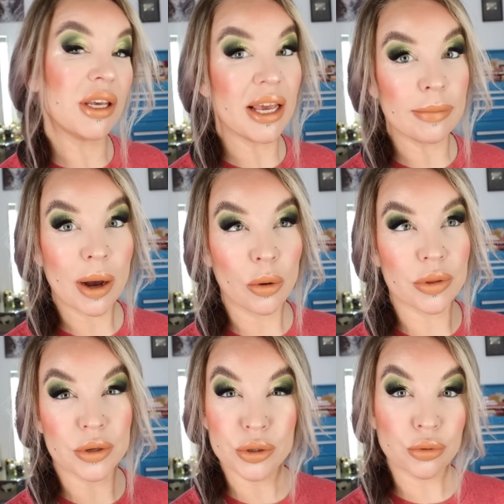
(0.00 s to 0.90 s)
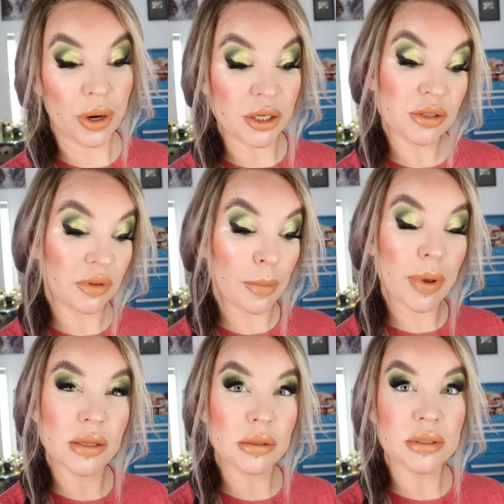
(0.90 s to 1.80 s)
came out with a new range of lip
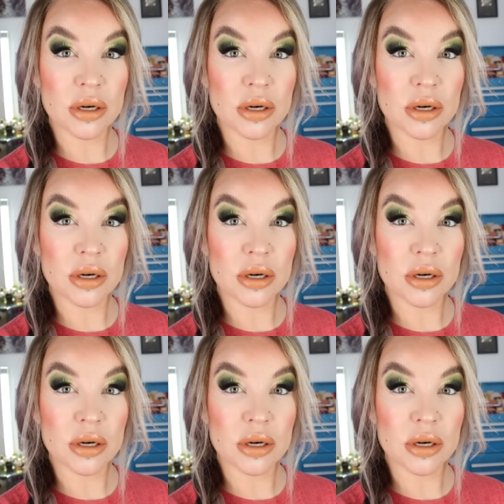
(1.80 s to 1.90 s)
pencils